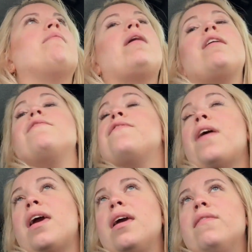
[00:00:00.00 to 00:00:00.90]
my
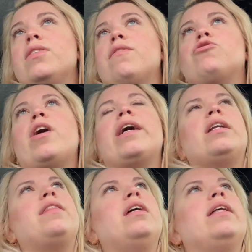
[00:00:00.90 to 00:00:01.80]
faves. I've tried,
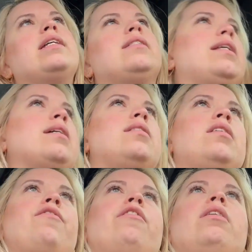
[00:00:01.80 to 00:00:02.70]
I think, like 6
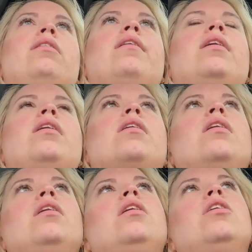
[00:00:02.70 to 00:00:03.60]
different like
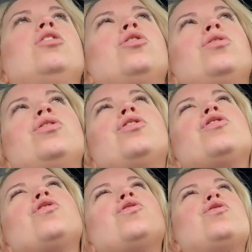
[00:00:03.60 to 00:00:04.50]

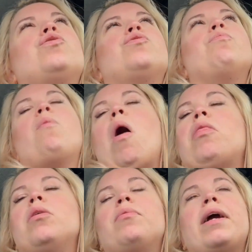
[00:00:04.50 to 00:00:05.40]

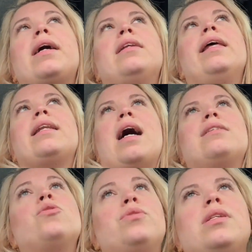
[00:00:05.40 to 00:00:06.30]
smaller brand, like not
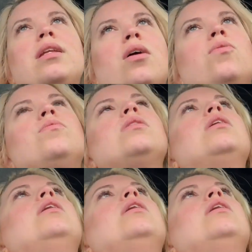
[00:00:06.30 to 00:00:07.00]
Tostitos,